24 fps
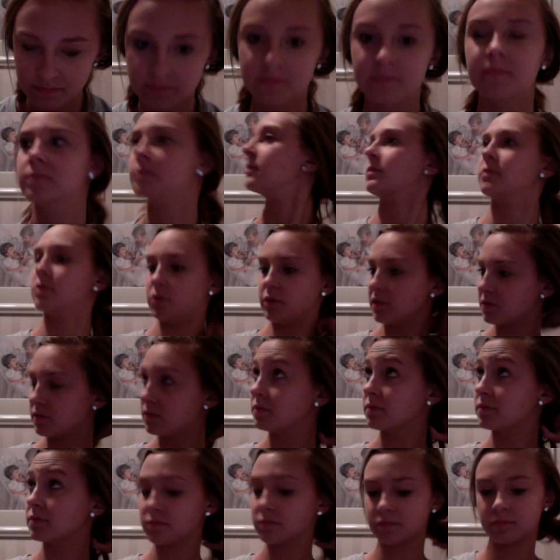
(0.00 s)
And I'm going to
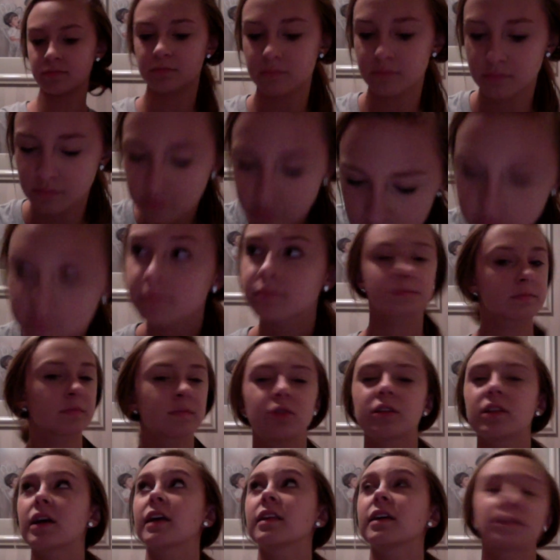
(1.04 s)
use the
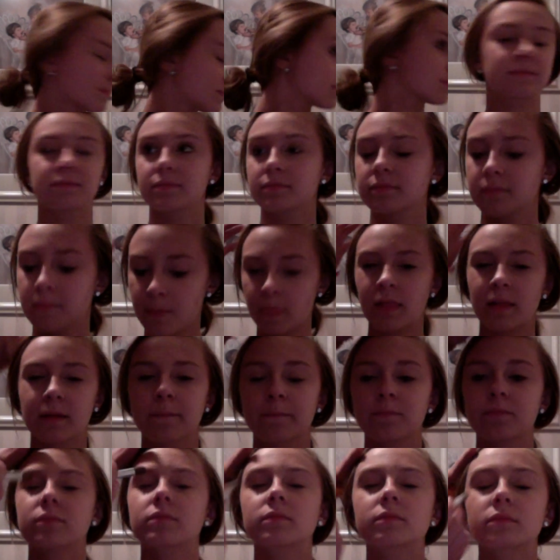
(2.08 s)
dark brown,
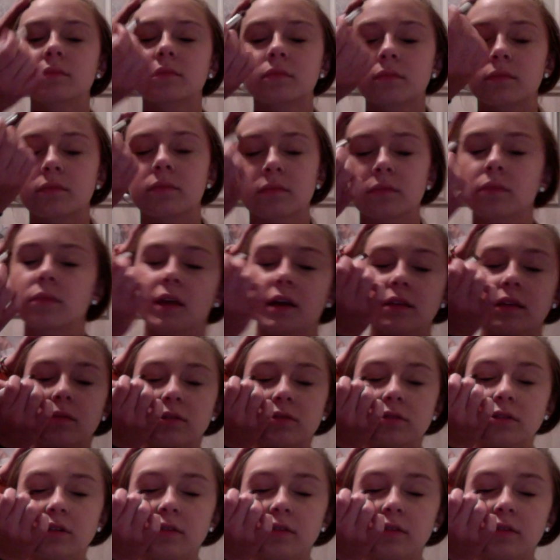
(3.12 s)
and I'm also